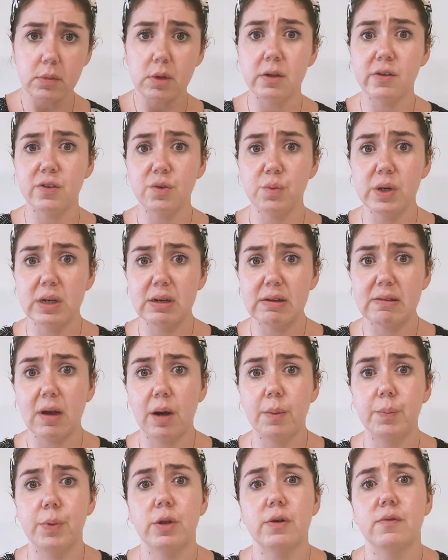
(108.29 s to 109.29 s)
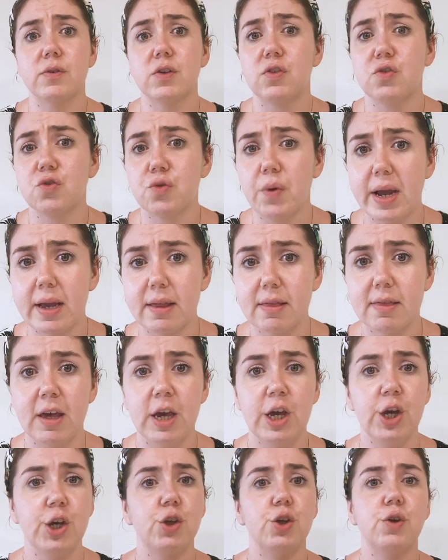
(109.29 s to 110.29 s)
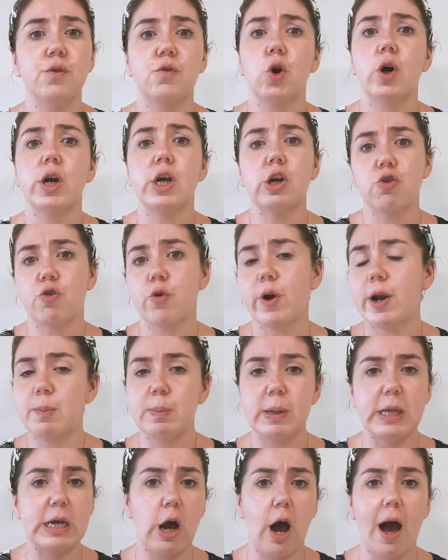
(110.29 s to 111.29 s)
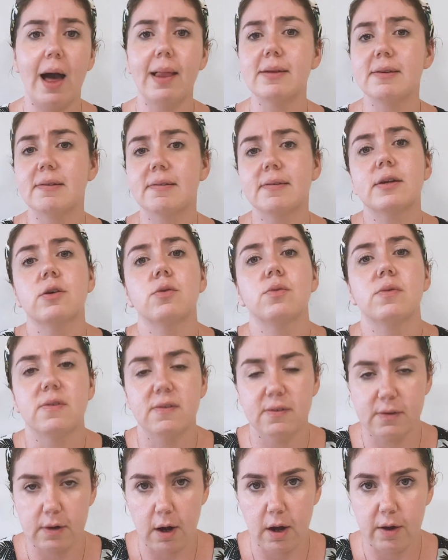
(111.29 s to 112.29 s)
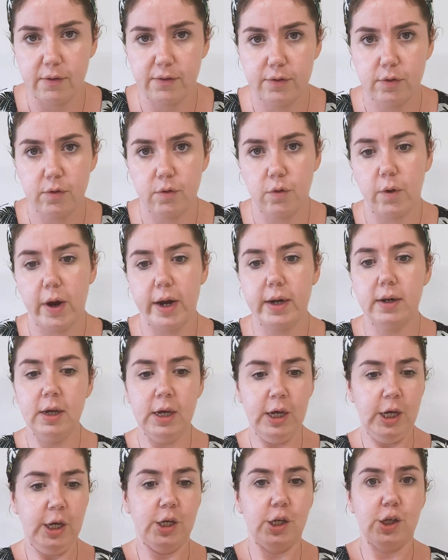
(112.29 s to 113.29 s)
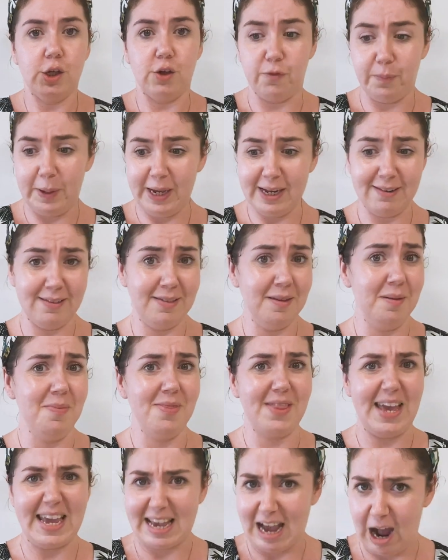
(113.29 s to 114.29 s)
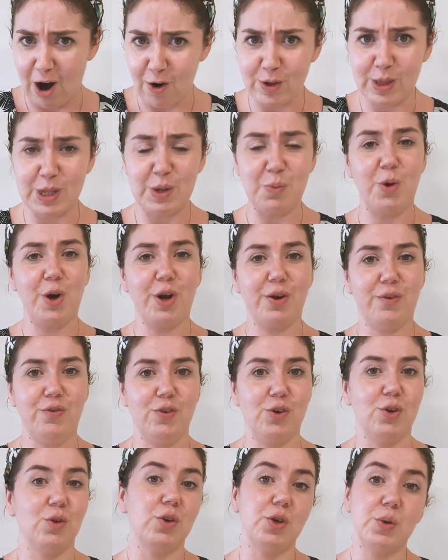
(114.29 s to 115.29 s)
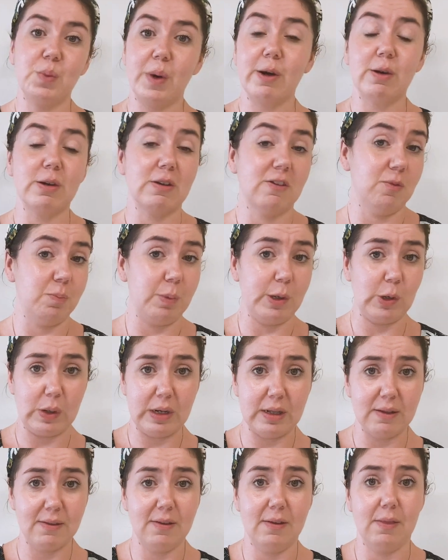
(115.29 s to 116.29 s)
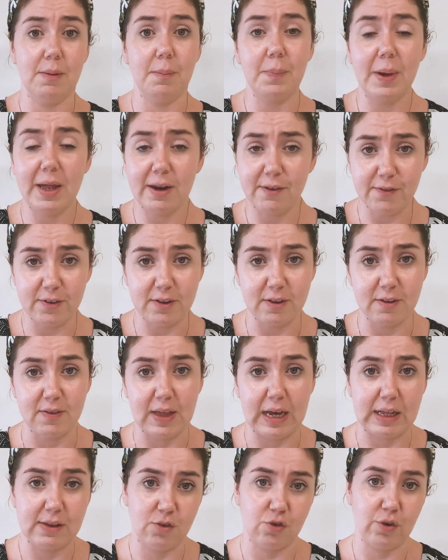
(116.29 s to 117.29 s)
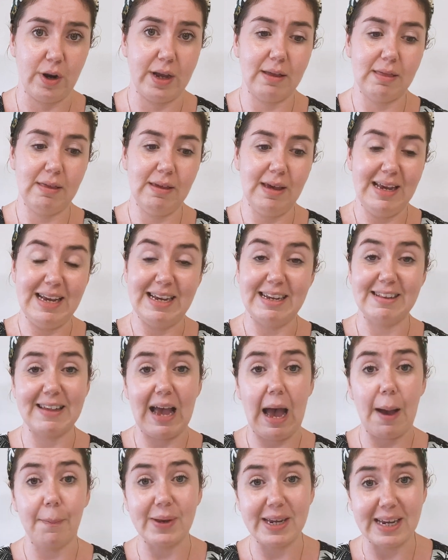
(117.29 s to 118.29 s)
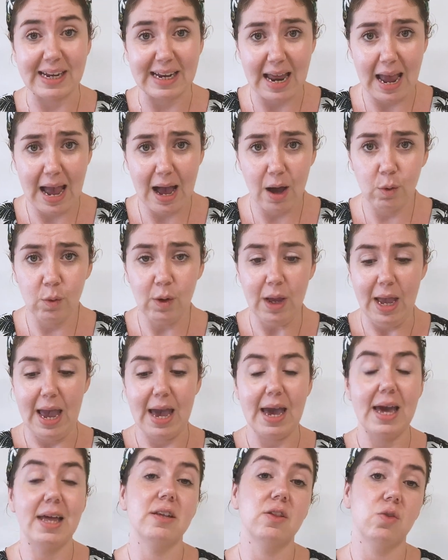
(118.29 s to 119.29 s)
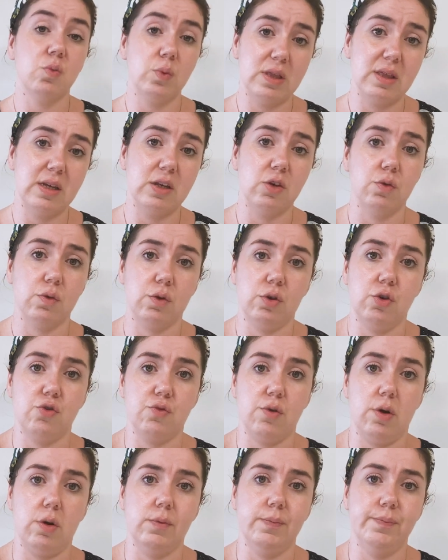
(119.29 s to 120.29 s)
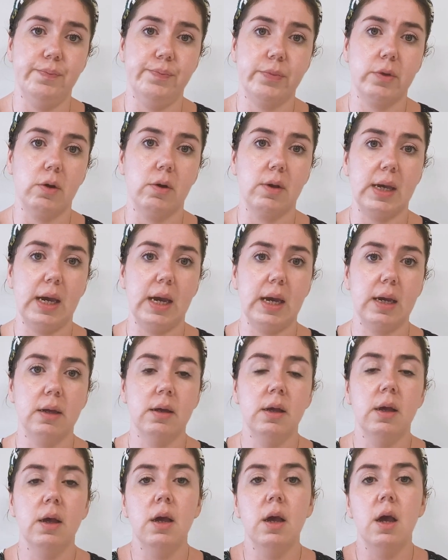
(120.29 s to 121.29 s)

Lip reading: So an example of a strength, you've got incredibly highly skilled staff, all right? You've picked them, they currently work for you, you are experiencing the benefits of that strength. It's happening now, and it's within your control. Okay.